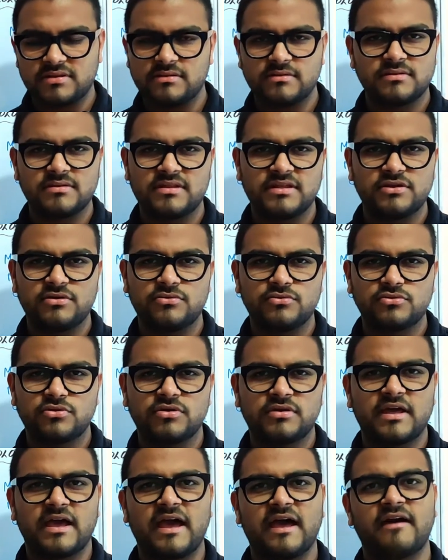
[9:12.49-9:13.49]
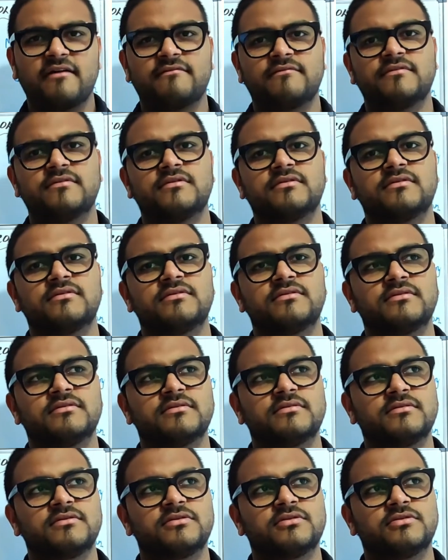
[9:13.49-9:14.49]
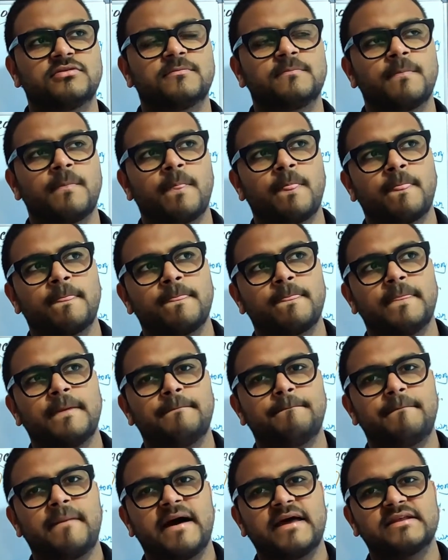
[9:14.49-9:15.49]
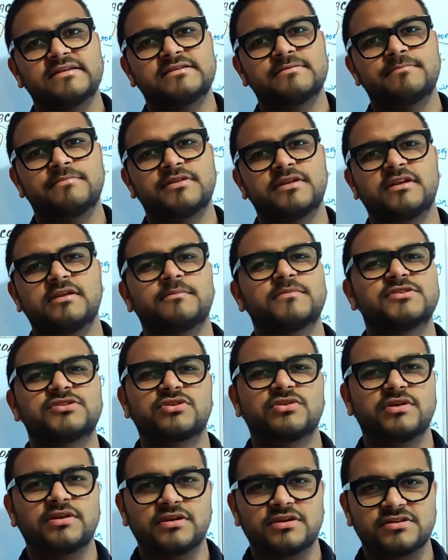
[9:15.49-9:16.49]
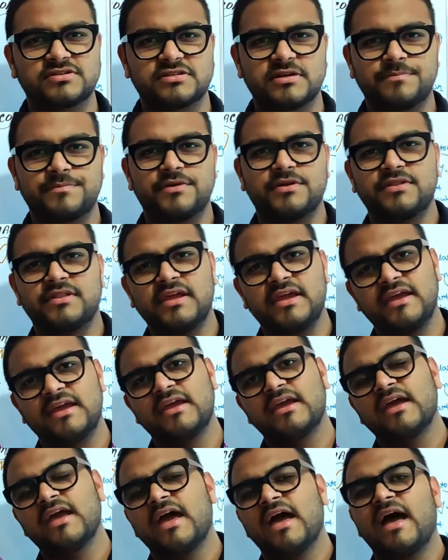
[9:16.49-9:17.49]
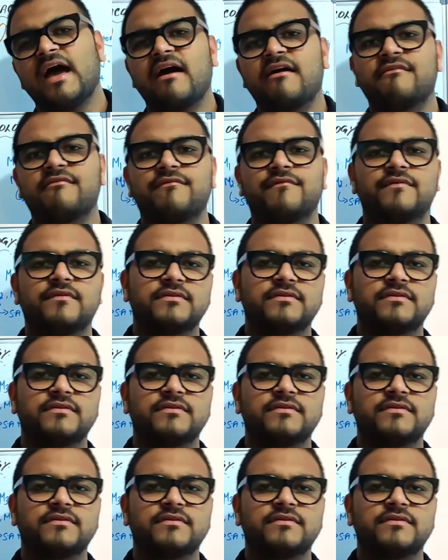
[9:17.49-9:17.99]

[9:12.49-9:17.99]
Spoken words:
they do not have the parasympathetic muscarinic receptor. They have